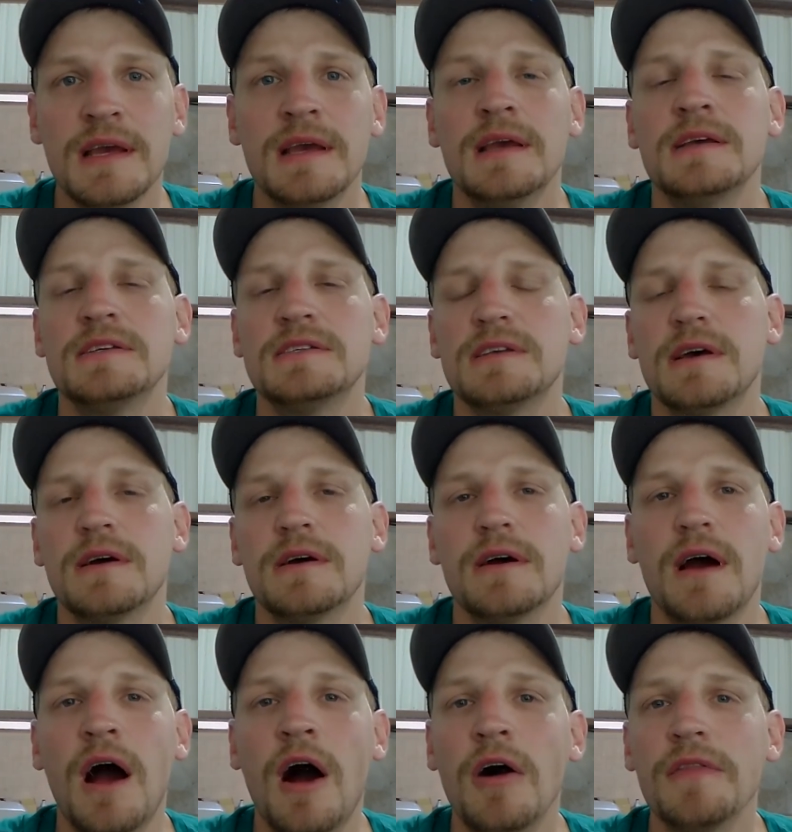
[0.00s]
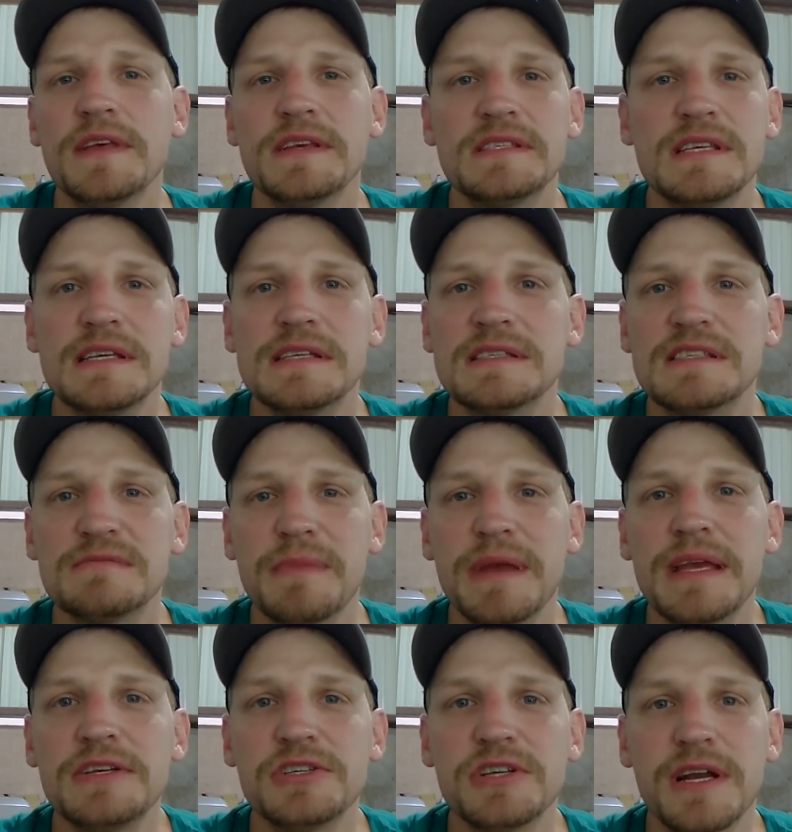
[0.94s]
So all this is
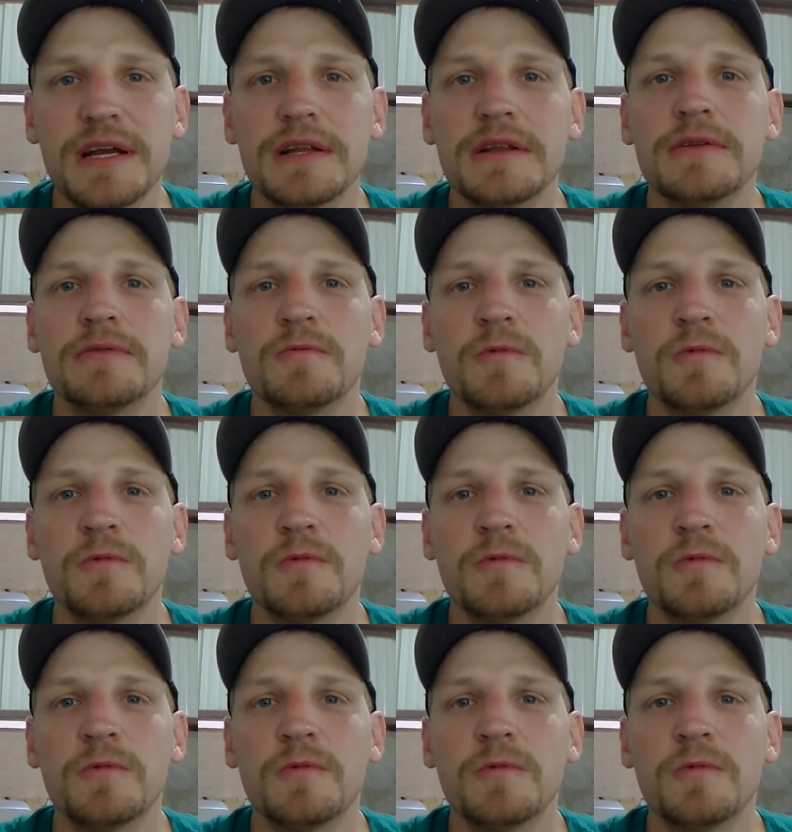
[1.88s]
me sharing